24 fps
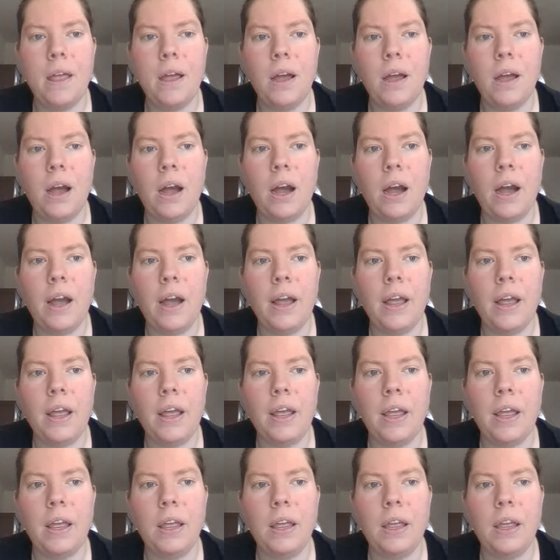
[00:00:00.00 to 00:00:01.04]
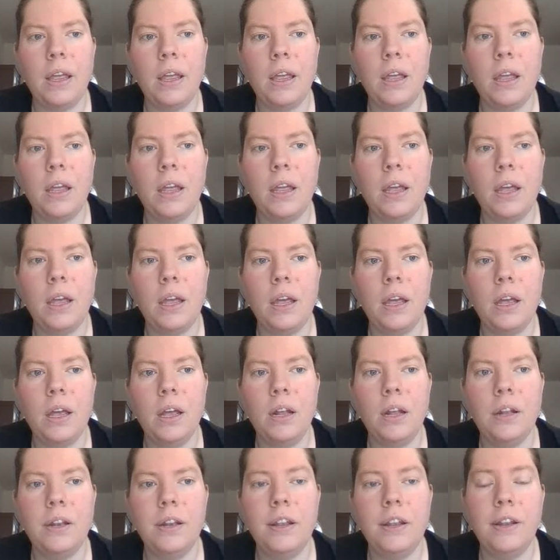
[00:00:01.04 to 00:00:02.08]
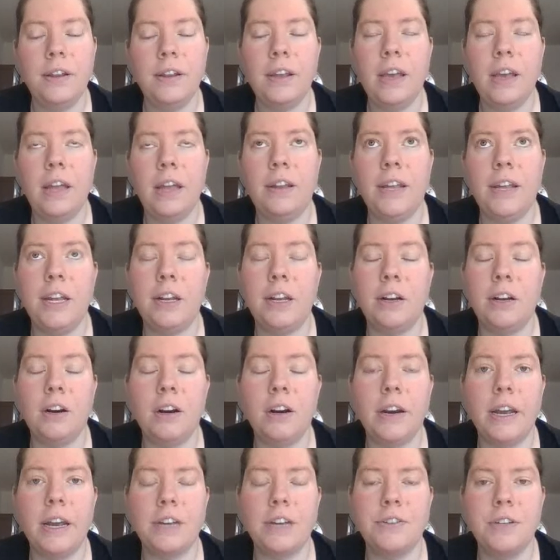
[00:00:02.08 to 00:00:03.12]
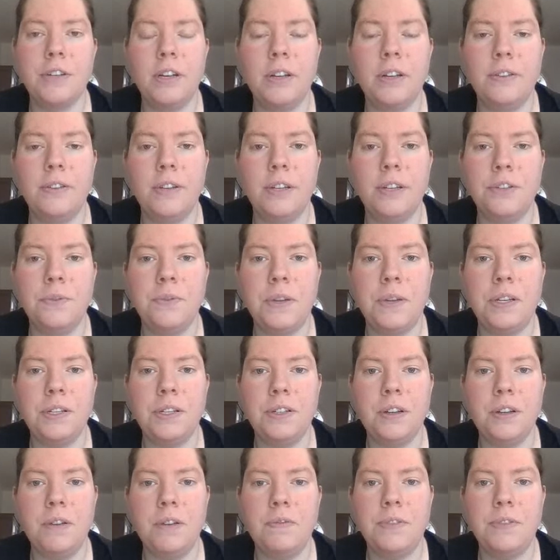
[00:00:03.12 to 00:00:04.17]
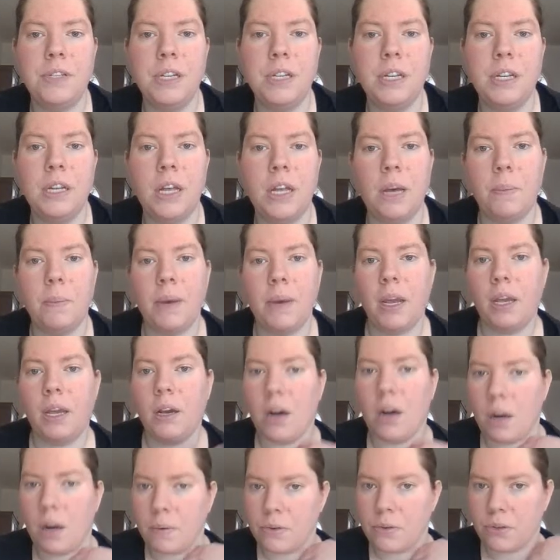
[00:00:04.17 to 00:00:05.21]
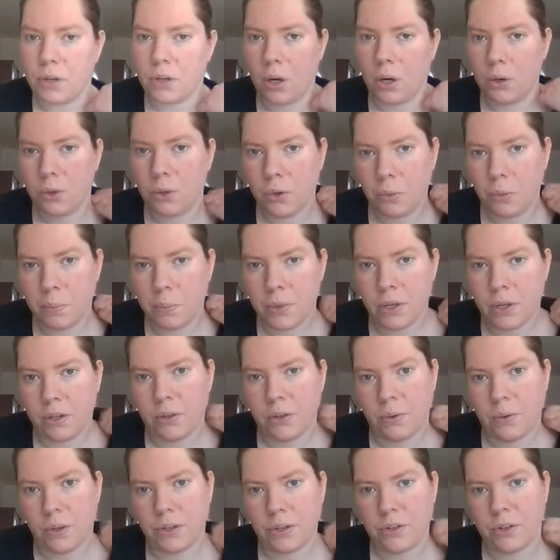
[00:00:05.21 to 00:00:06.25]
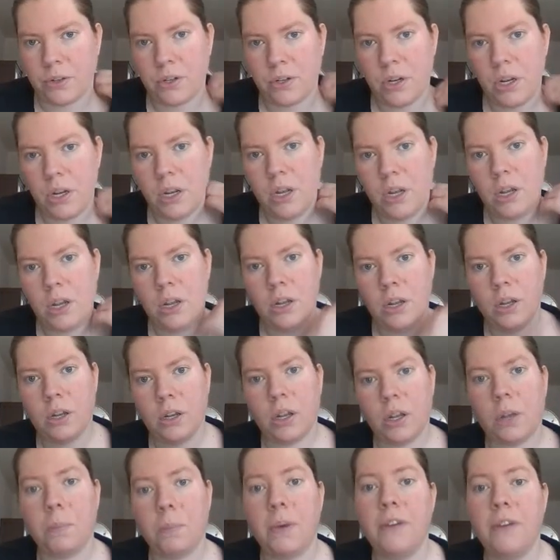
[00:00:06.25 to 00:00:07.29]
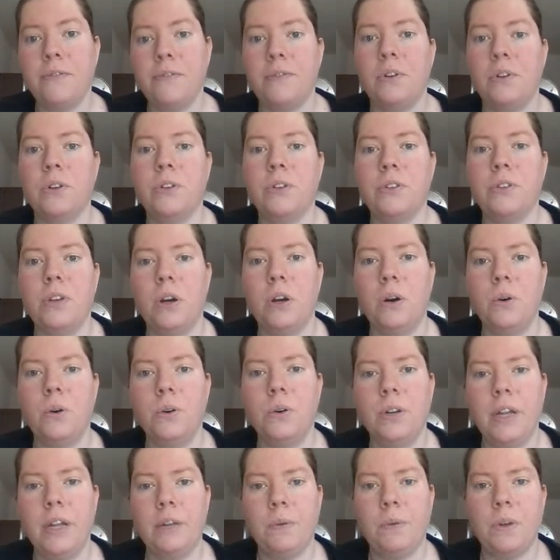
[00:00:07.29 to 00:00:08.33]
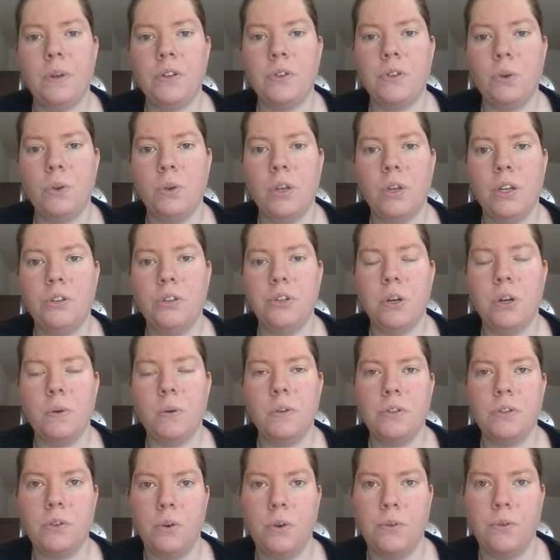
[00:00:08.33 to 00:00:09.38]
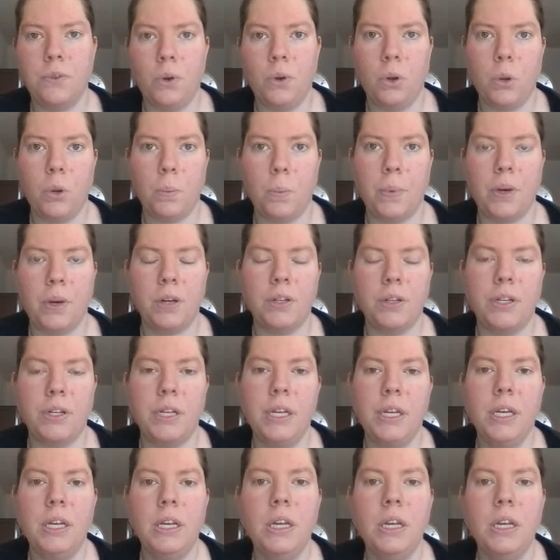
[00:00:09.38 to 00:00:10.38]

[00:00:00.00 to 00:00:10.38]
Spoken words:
I did get in a car accident in 2017 and my car was totaled, but it was not my fault, so that was on the insurance of the other party.